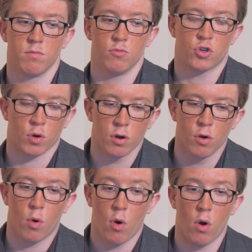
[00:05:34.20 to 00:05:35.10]

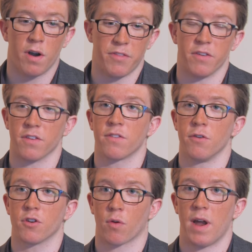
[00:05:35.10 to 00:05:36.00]
true, or if there's a
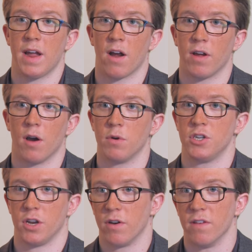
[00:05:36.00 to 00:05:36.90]
certain gray area, which
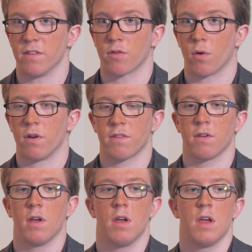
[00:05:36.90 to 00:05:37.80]
there is, of course,
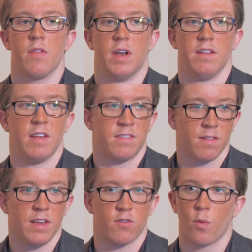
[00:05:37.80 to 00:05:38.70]
that it, it's at
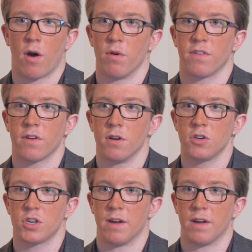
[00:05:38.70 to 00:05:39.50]
least well researched.